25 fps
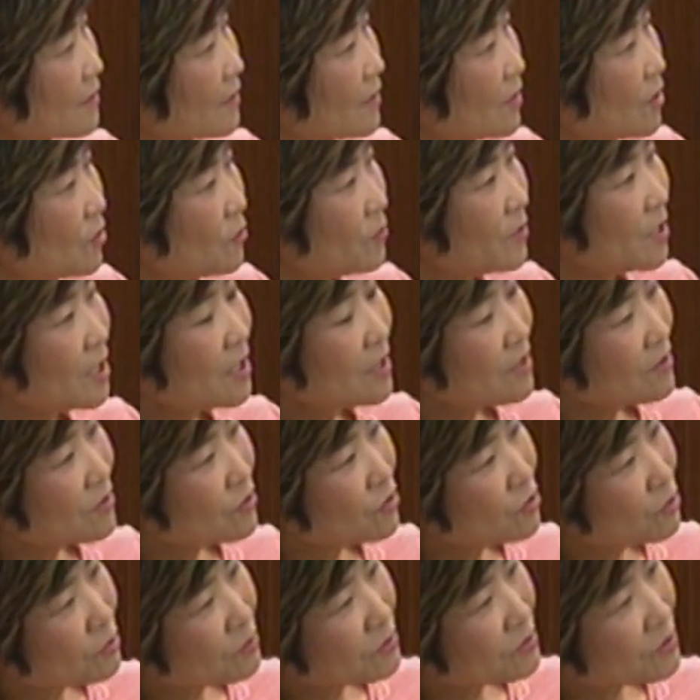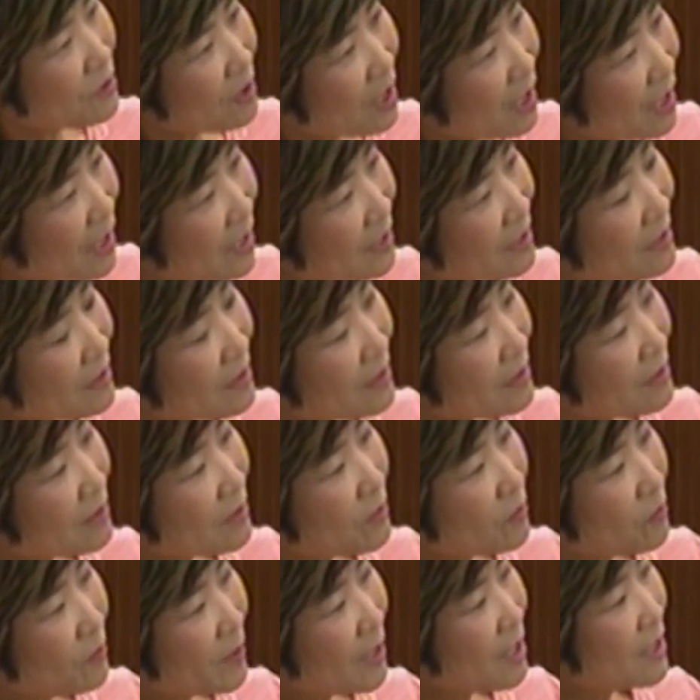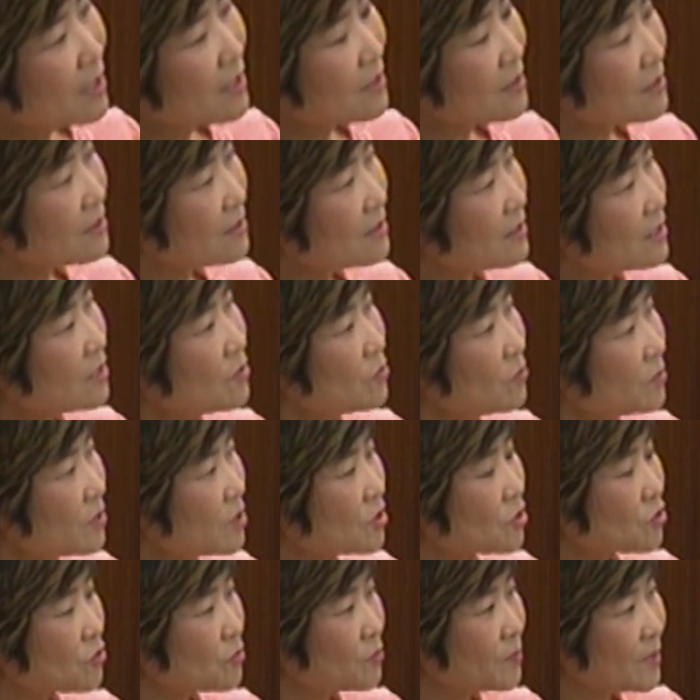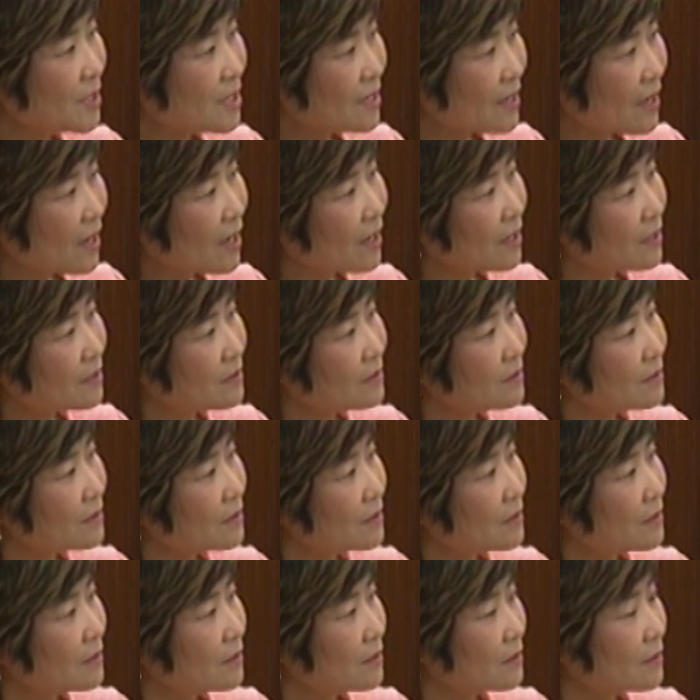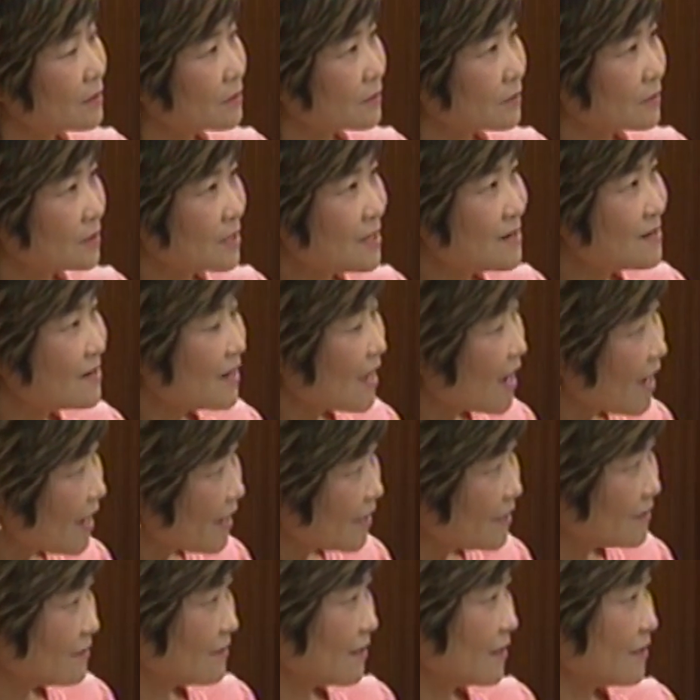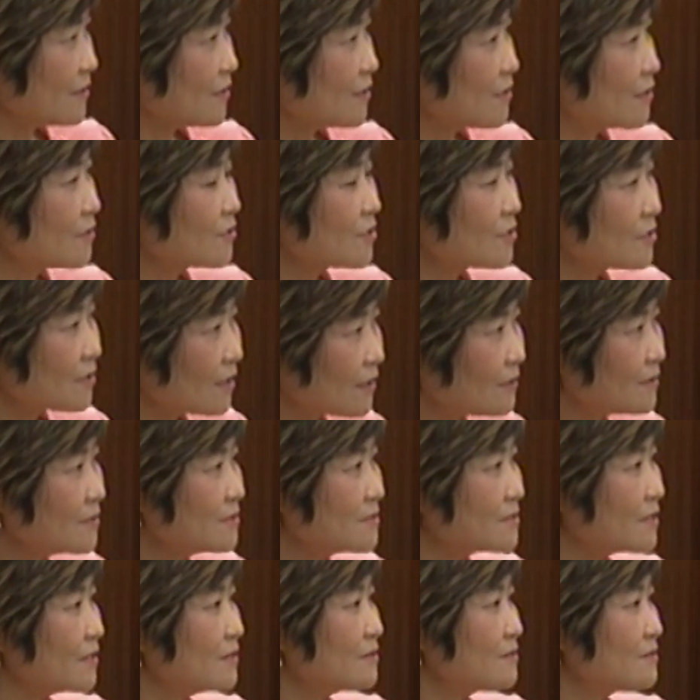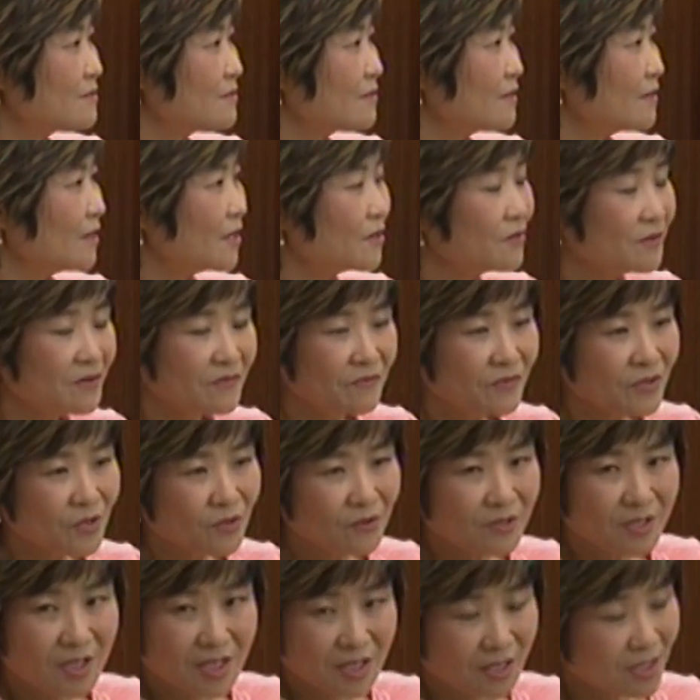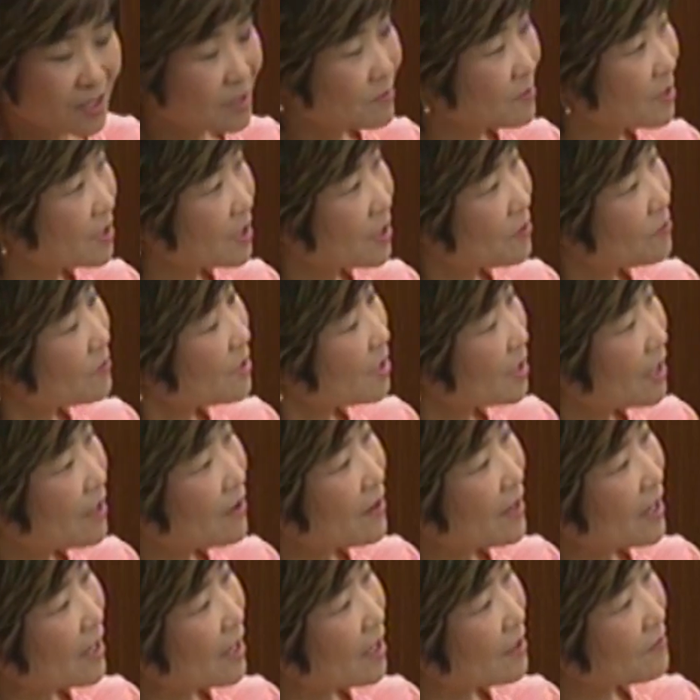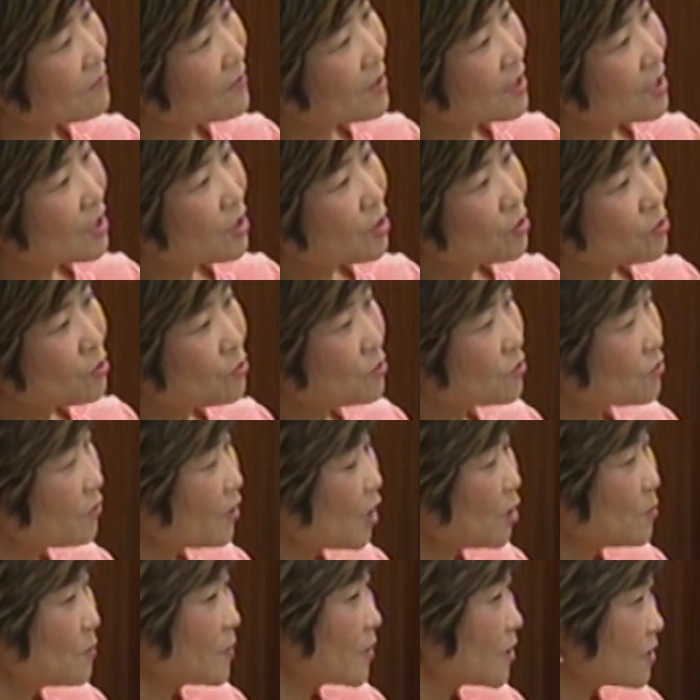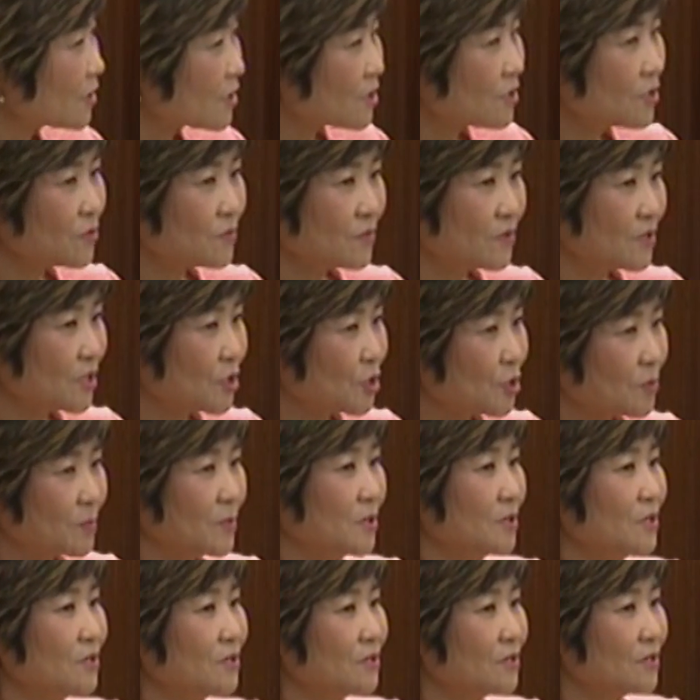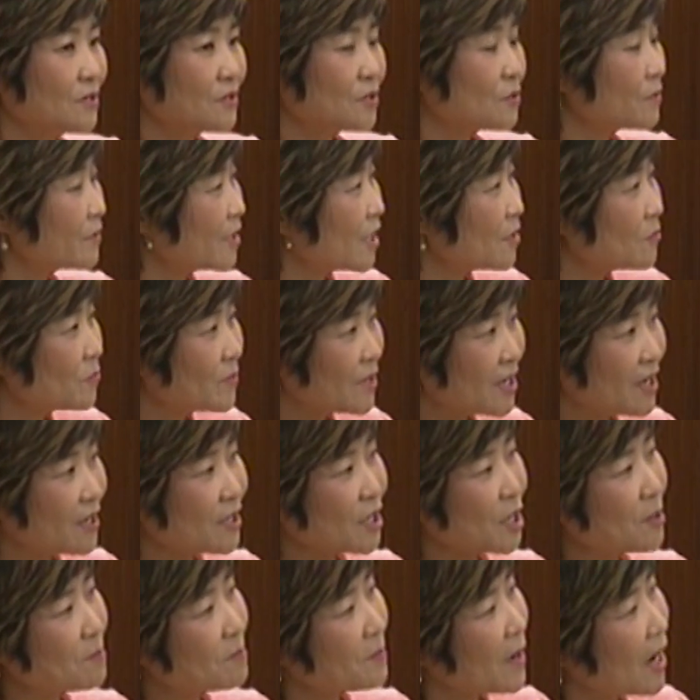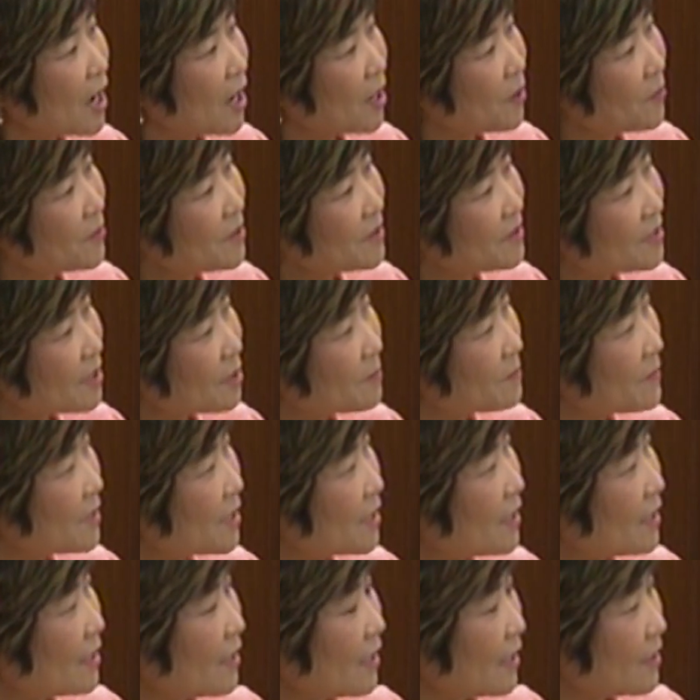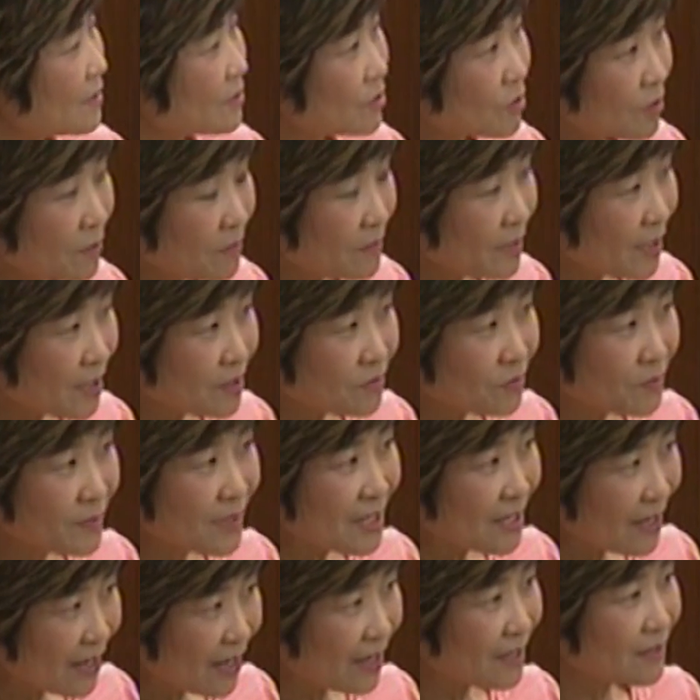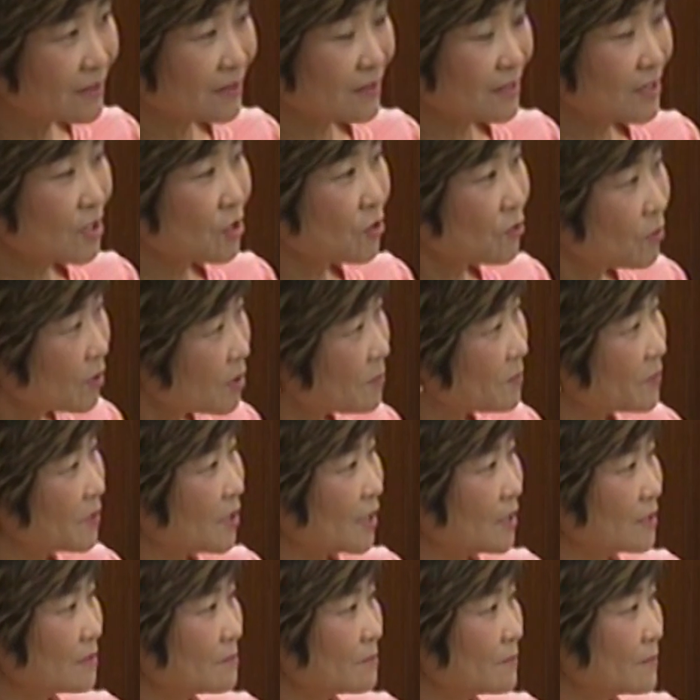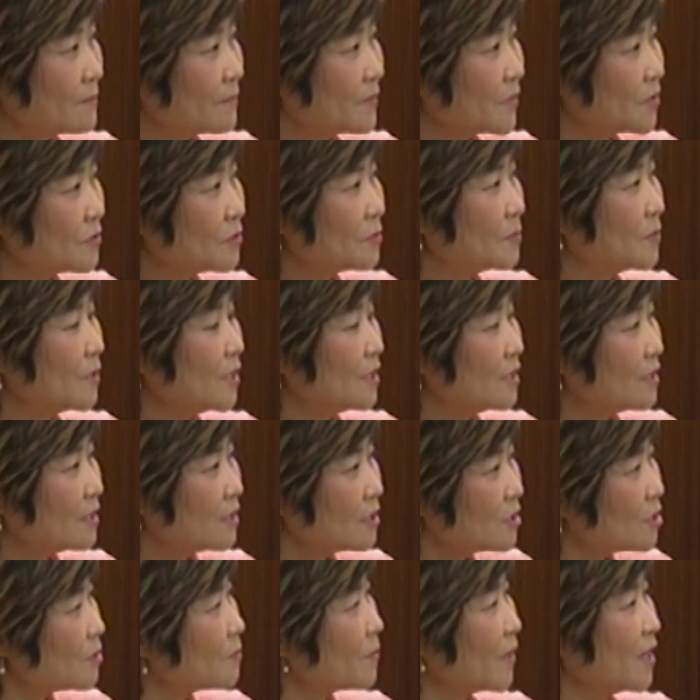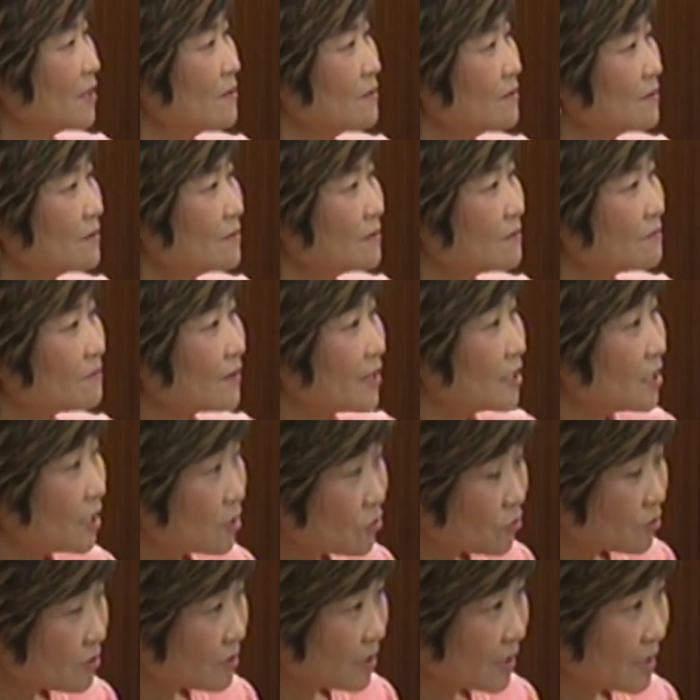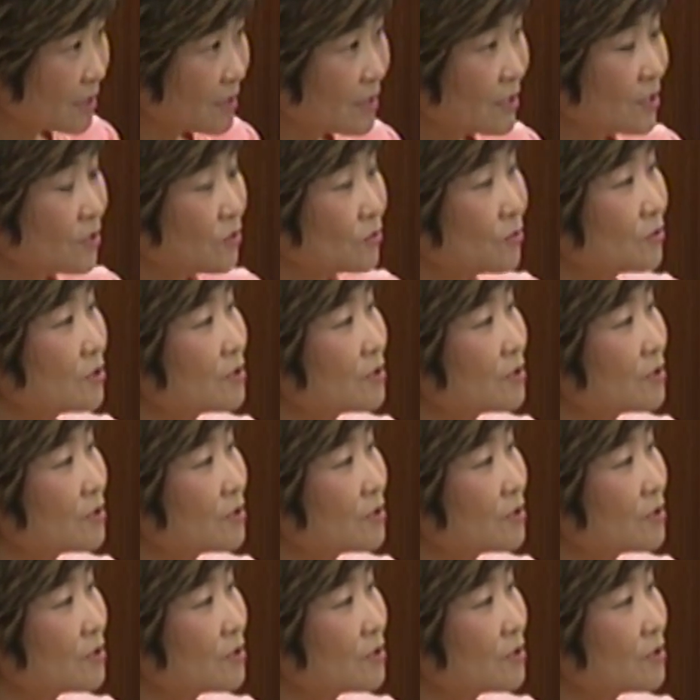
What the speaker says: We need to try ways in which we can align and consolidate and review the schemes that we now have to train persons with disabilities so that we can empower them and so that we can equip them to be independent financially to the